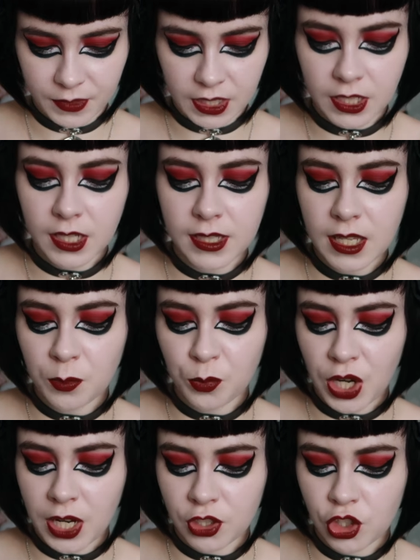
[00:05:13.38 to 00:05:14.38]
It does say the
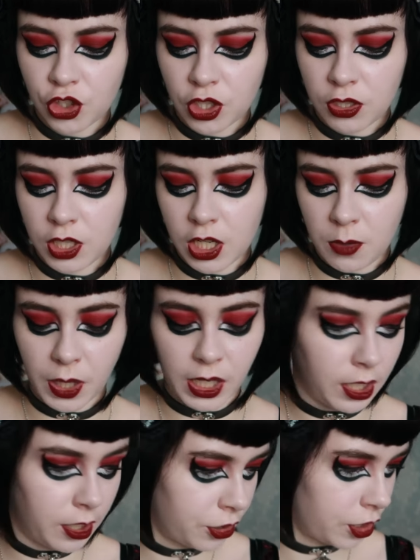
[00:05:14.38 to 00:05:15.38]
brand Studio by
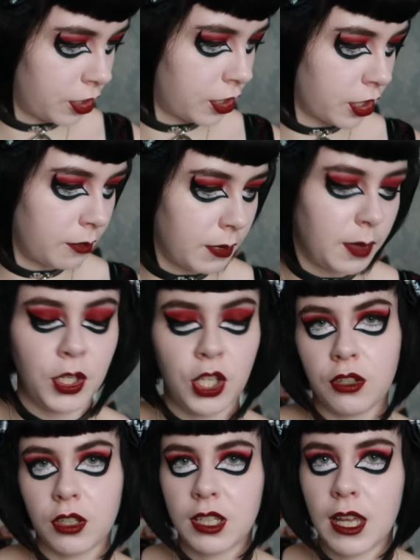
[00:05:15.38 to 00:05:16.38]
London, so maybe
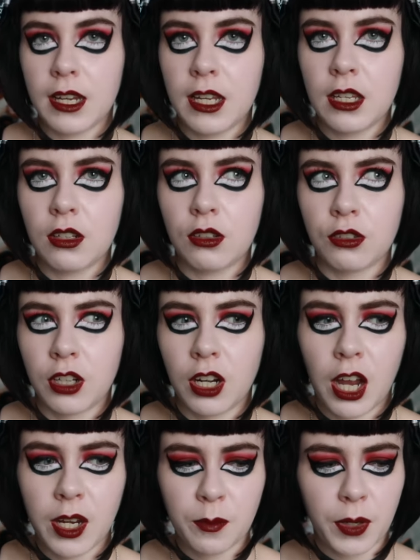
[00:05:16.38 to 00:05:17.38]
you could get it
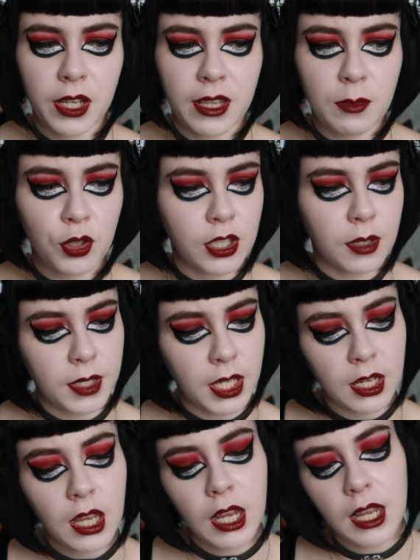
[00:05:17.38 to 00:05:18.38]
online by them or
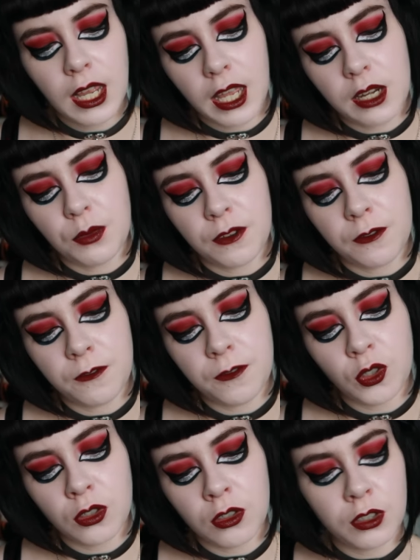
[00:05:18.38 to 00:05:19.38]
something. And it was
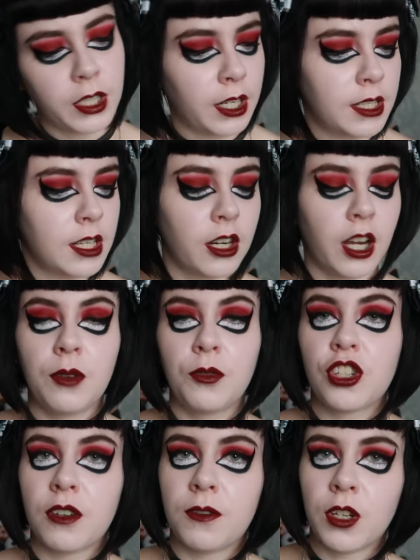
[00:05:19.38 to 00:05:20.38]
$4.99,
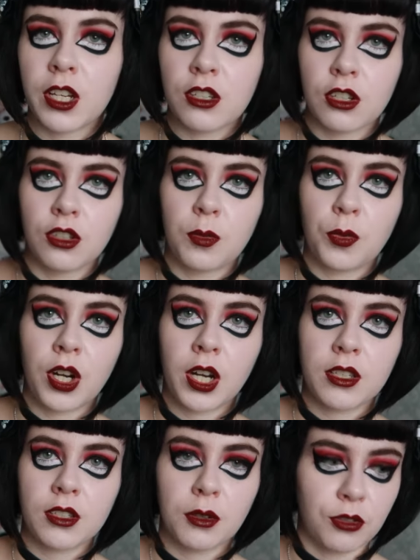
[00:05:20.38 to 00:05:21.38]
which I feel like is a good
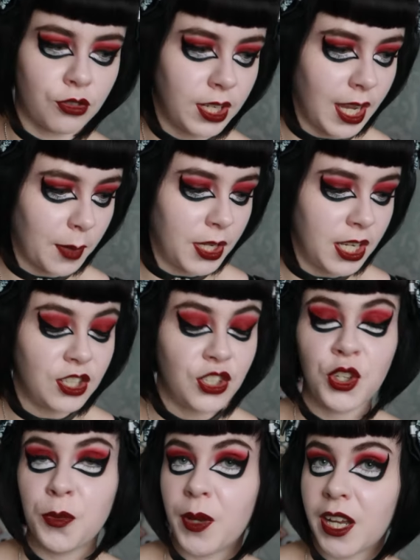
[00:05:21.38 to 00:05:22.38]
price. So I was really happy
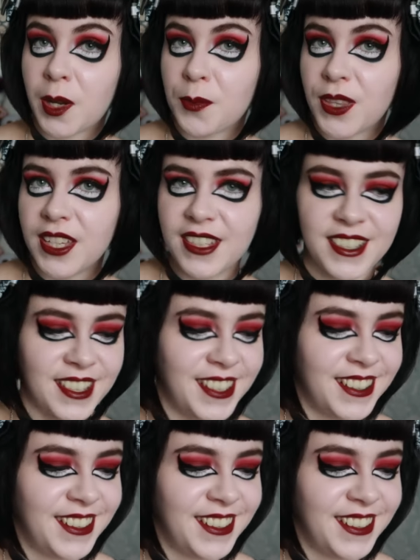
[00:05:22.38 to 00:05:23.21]
to pick up this.